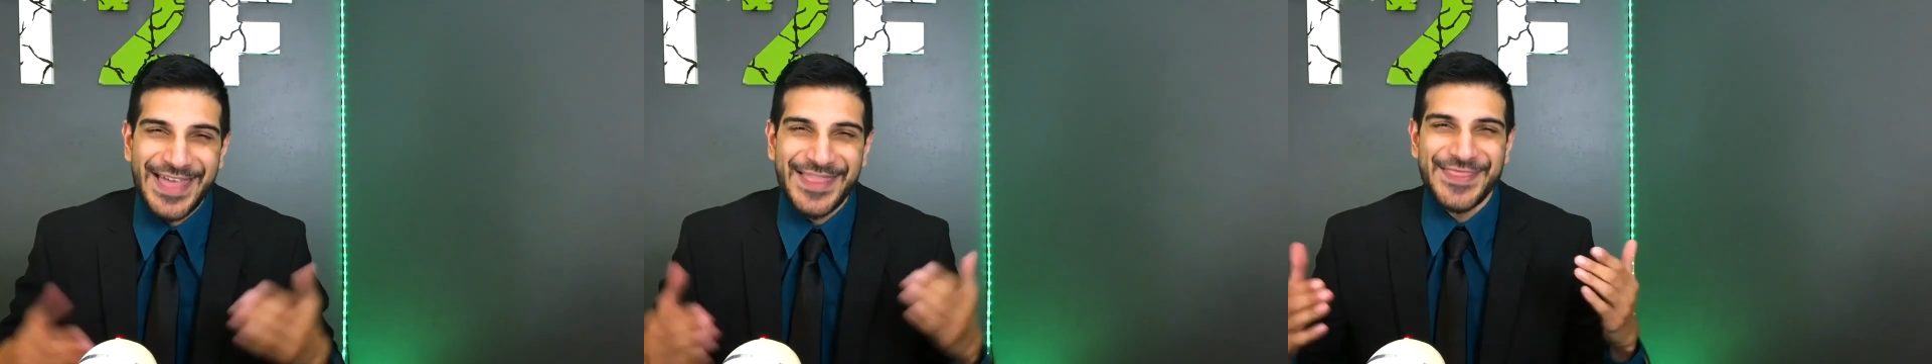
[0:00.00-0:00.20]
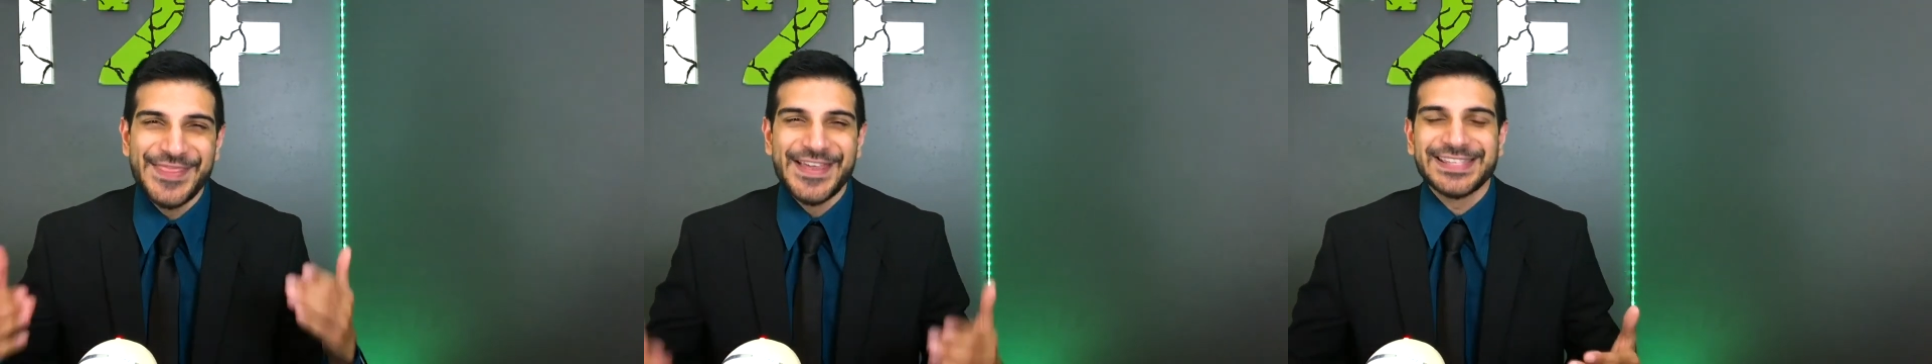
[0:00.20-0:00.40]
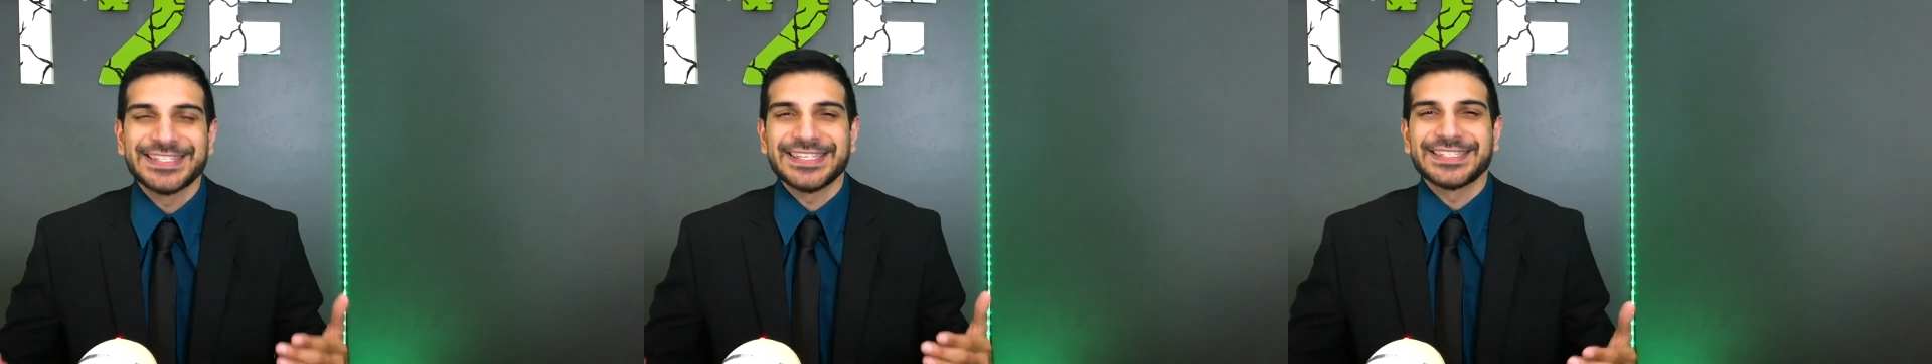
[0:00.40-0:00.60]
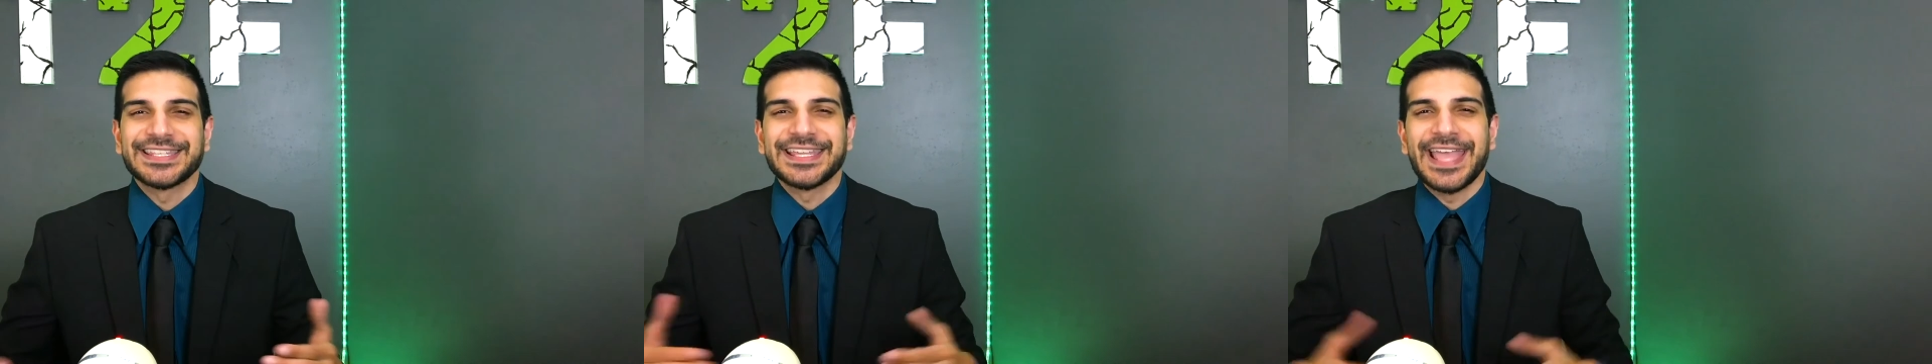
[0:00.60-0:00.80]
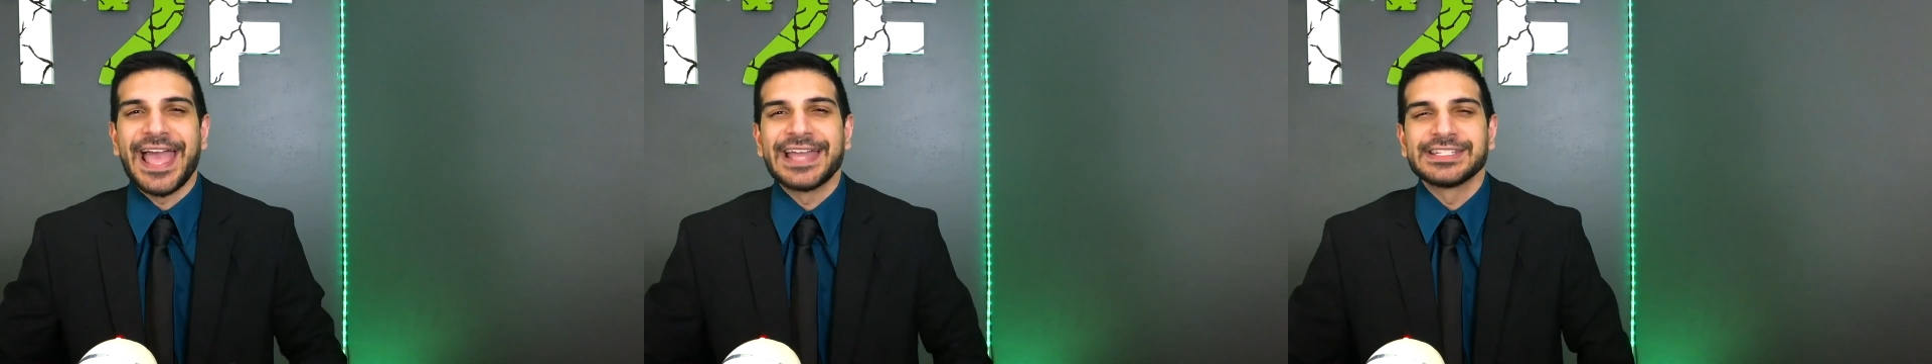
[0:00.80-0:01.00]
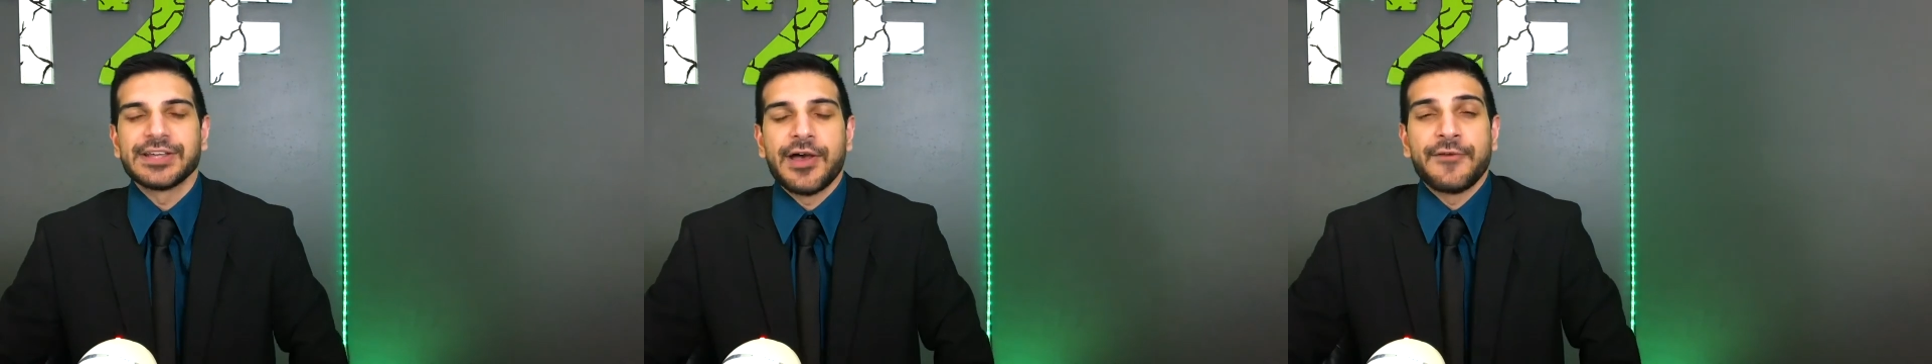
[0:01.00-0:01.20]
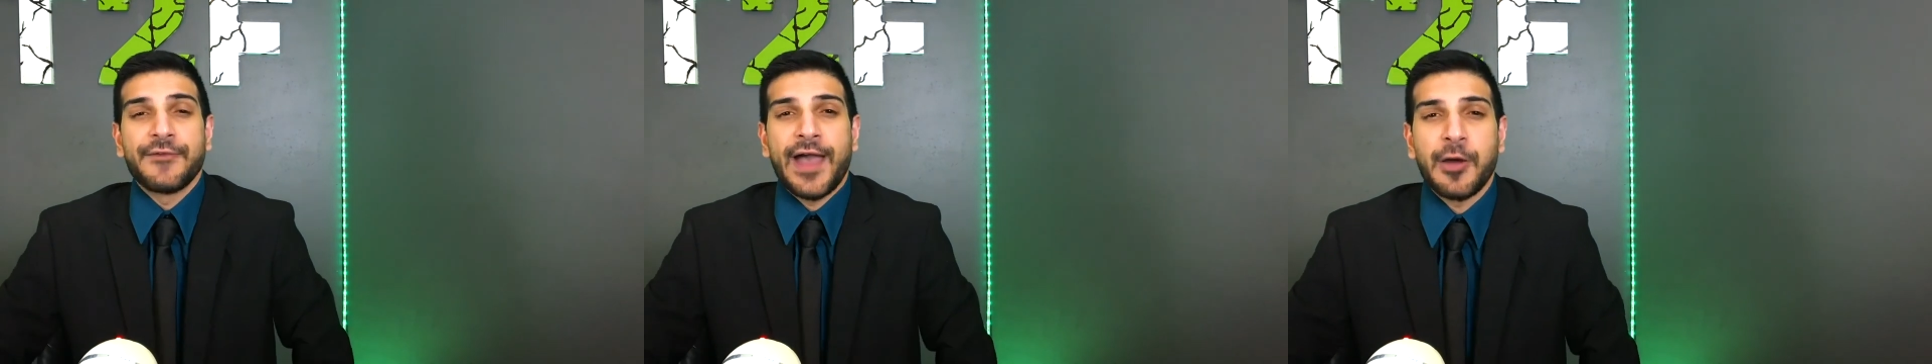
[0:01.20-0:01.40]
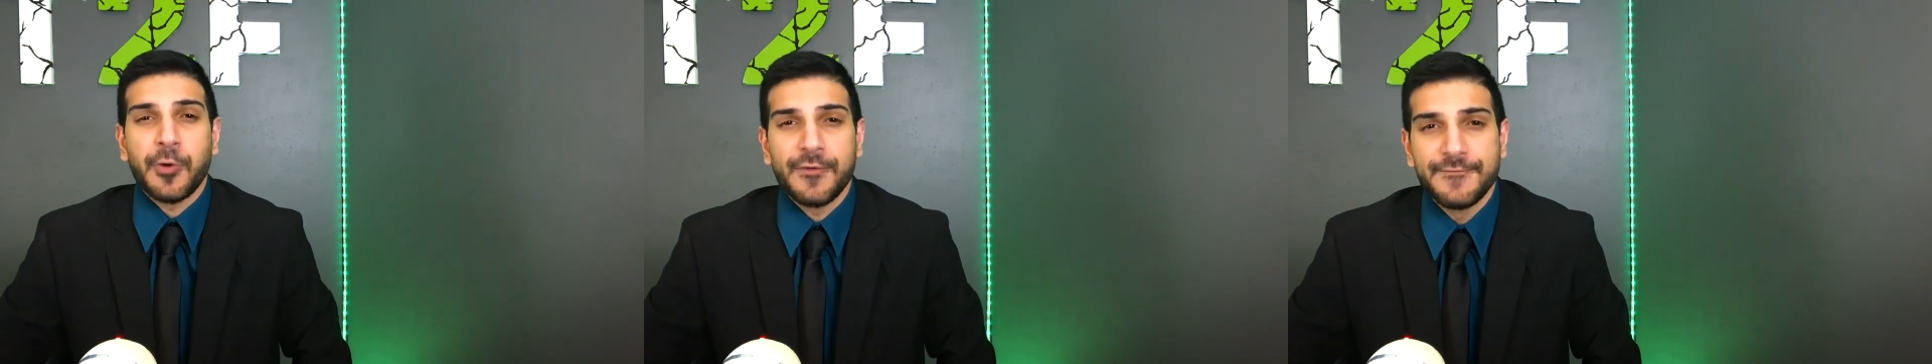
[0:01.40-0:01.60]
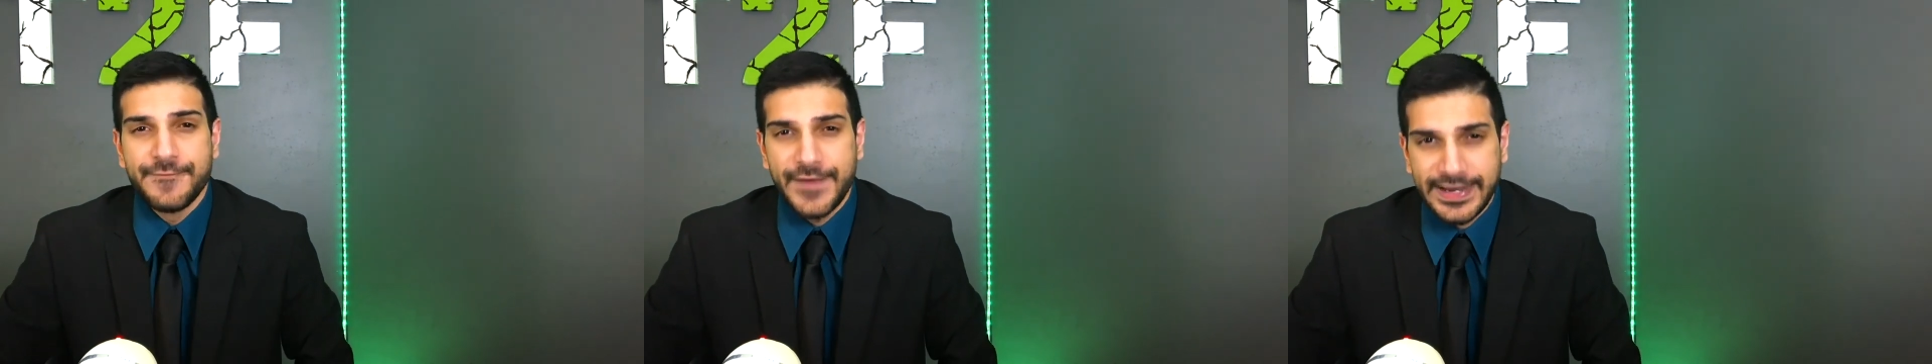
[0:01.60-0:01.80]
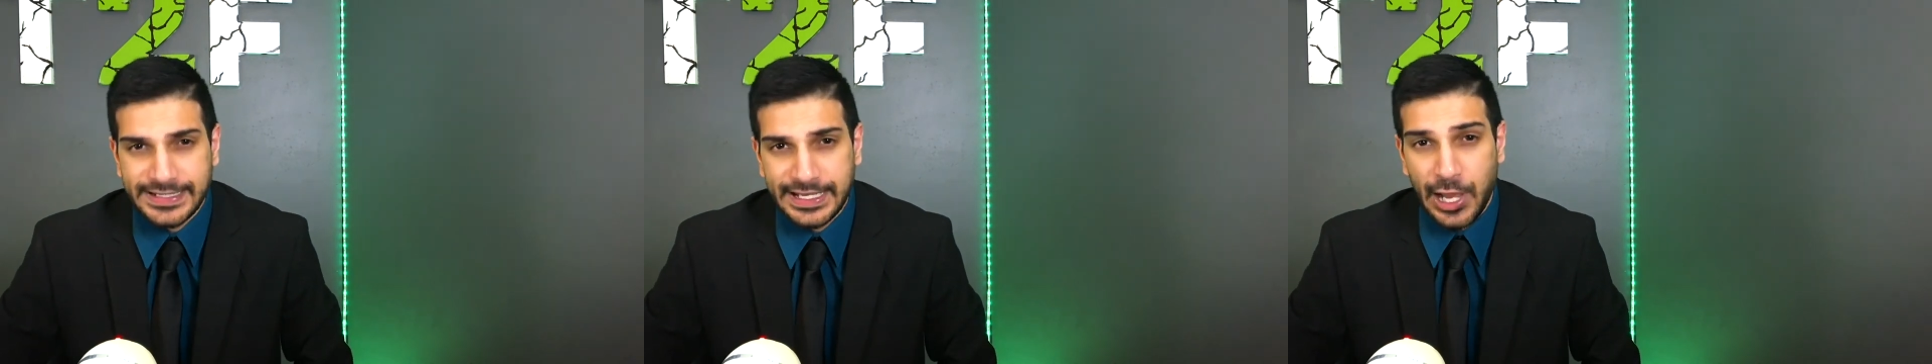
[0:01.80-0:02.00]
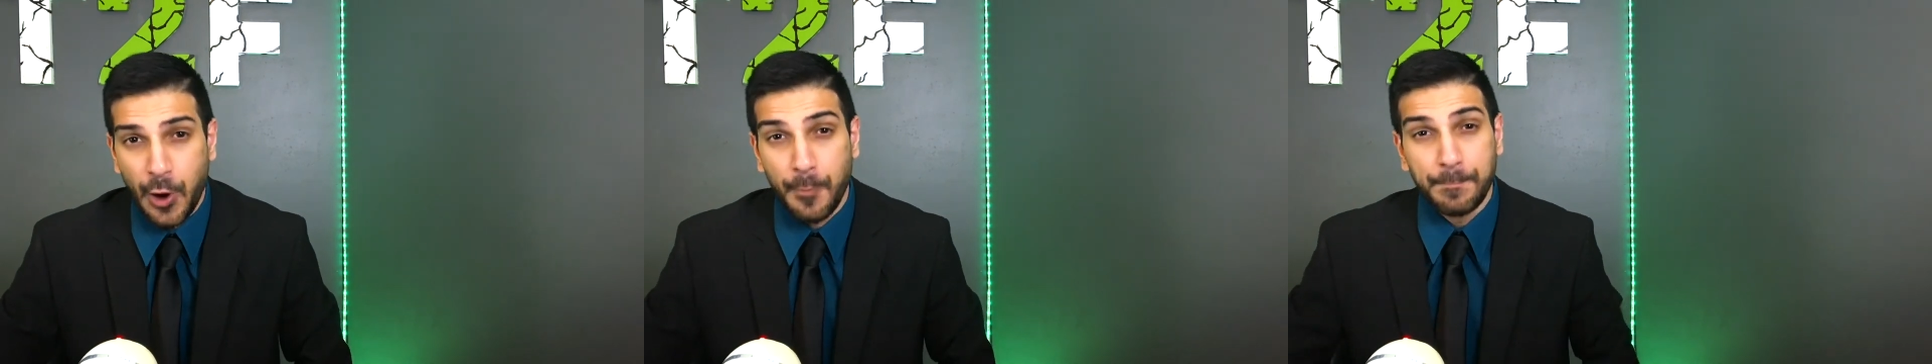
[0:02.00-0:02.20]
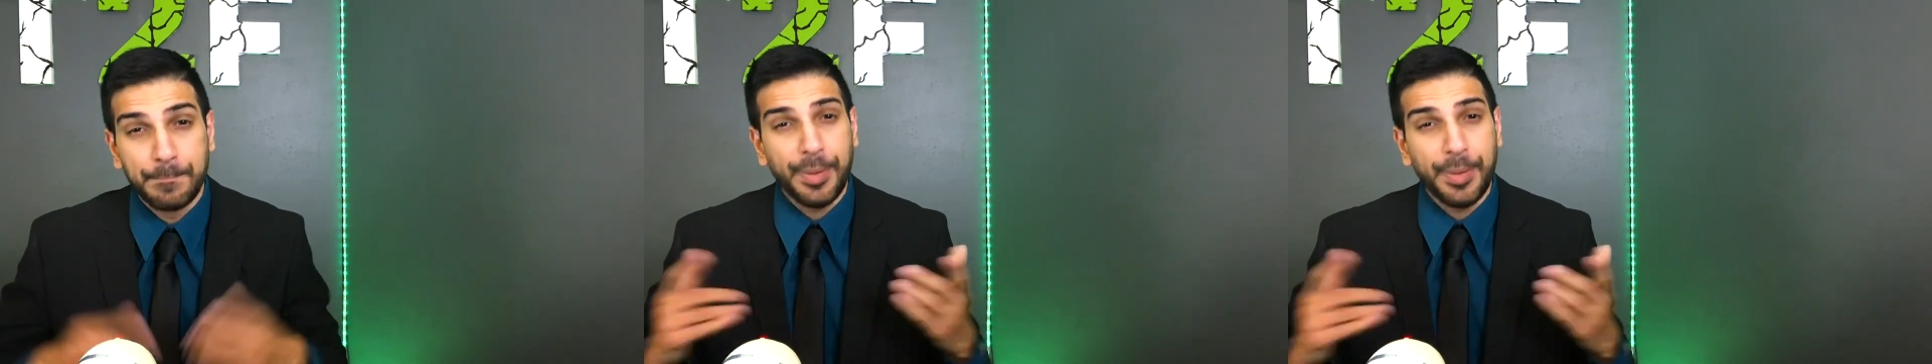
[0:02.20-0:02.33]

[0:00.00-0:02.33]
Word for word: and this is the end of our video,